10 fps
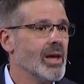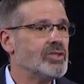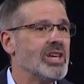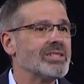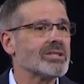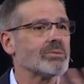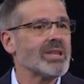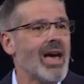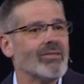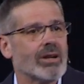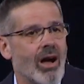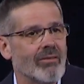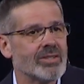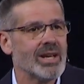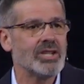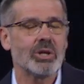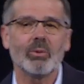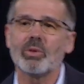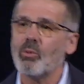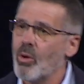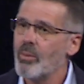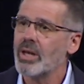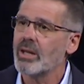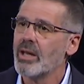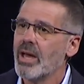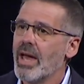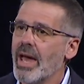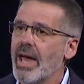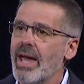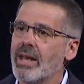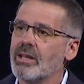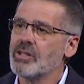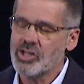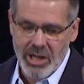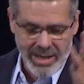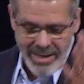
Jesus was having a conversation with a woman, and she